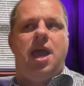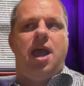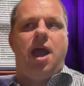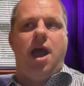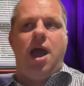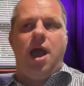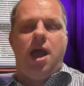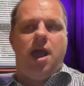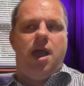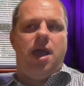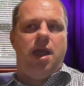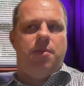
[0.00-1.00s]

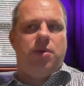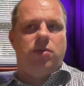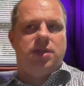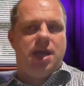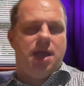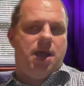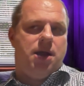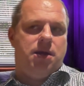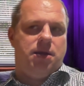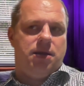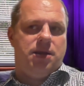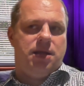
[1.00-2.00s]
about
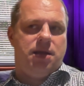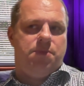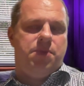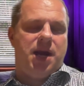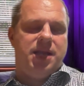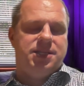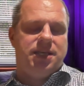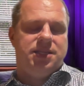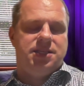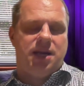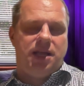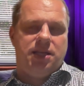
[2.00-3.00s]
their pricing
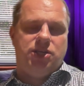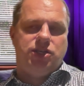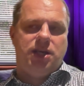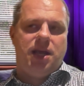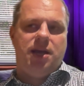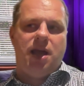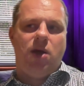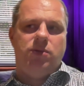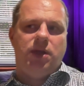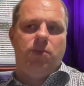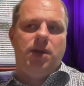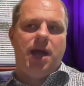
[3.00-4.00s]
strategy and how
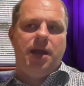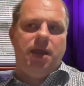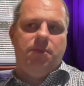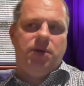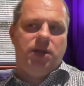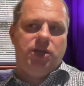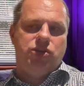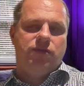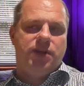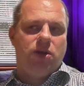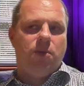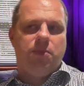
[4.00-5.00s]
they will enable each of
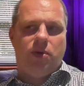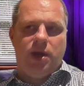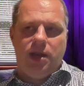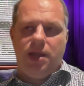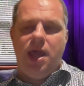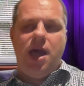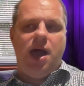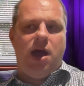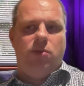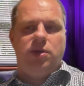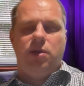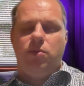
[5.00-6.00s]
the component,
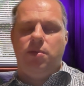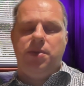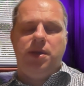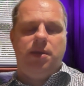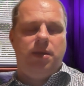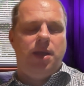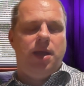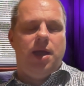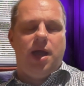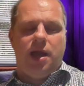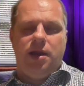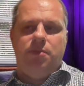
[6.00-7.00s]
how they will be
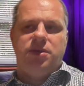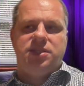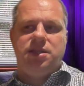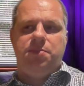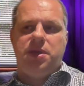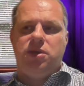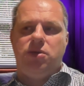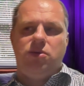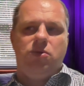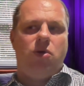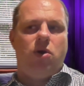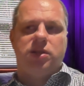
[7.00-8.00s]
enable
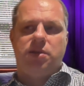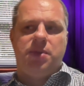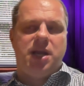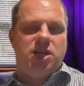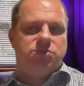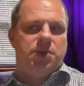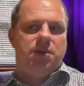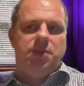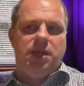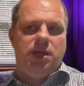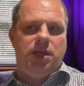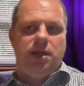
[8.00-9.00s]
CPQ, order management,
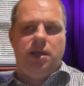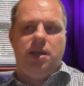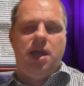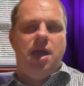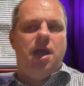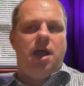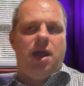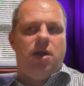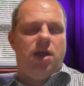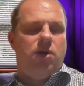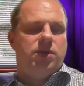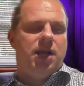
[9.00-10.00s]
billing,
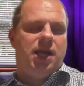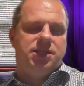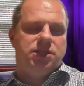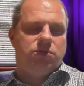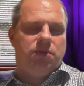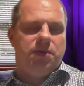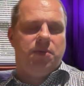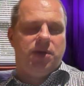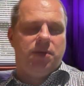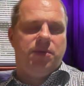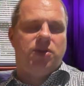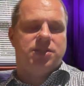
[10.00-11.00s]
how the license will be
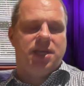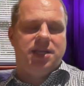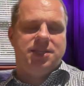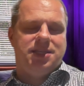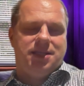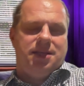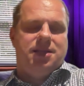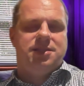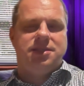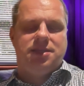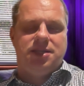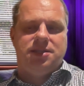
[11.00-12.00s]
modeled. Because as I said,
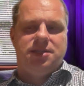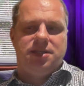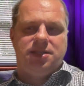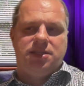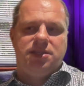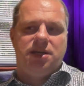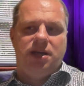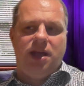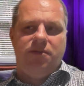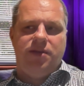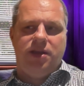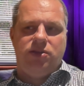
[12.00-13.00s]
this is really,
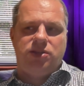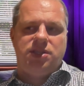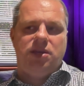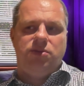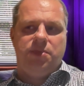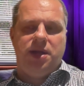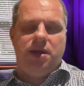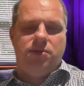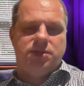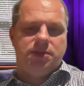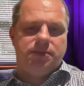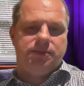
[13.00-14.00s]
I think, still to be announced.